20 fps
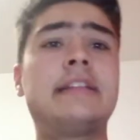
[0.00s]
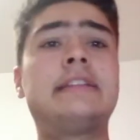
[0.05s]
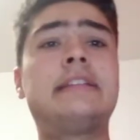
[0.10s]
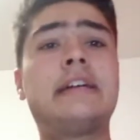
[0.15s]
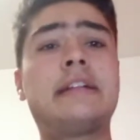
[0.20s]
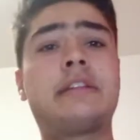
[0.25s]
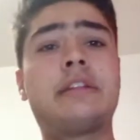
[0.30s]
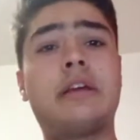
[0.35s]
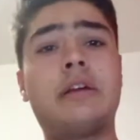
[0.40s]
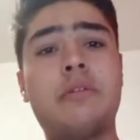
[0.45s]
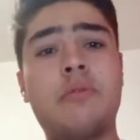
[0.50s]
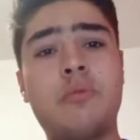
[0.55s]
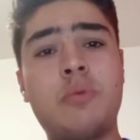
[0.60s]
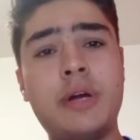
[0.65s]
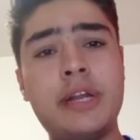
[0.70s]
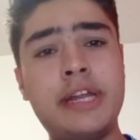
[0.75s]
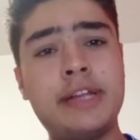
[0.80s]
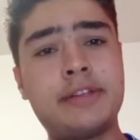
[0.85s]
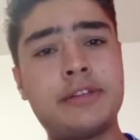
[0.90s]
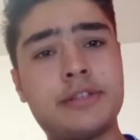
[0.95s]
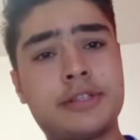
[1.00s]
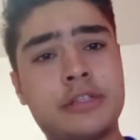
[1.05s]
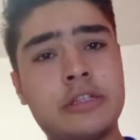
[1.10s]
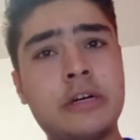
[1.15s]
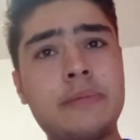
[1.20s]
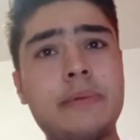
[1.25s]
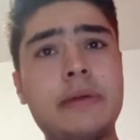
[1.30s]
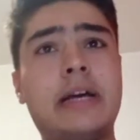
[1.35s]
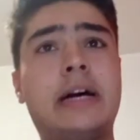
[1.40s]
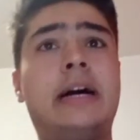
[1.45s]
that we need to
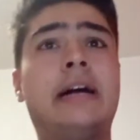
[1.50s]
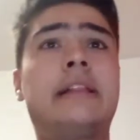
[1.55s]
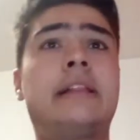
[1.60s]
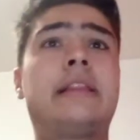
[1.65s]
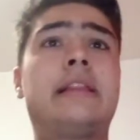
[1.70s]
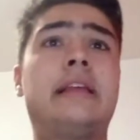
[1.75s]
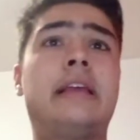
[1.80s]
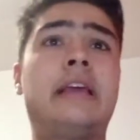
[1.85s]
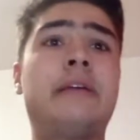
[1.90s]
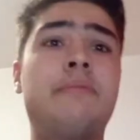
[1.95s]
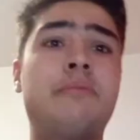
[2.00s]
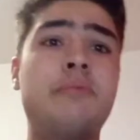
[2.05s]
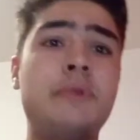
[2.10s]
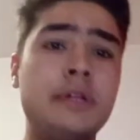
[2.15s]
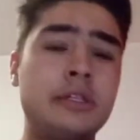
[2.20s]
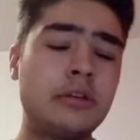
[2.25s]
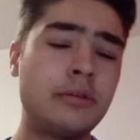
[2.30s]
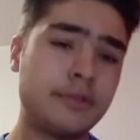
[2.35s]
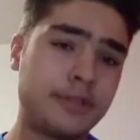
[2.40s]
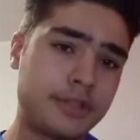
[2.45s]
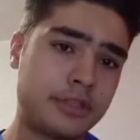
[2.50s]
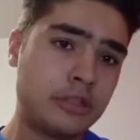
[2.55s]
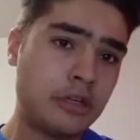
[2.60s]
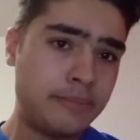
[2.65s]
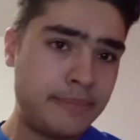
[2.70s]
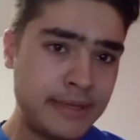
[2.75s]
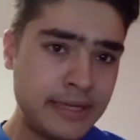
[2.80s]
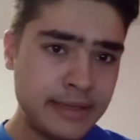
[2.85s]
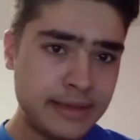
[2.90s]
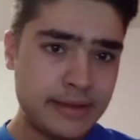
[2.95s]
stop, and if we don't
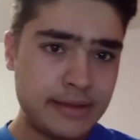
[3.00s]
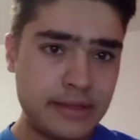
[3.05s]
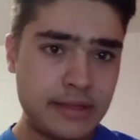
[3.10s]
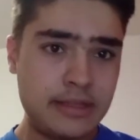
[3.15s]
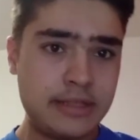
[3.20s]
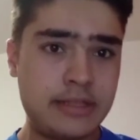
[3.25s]
stop it,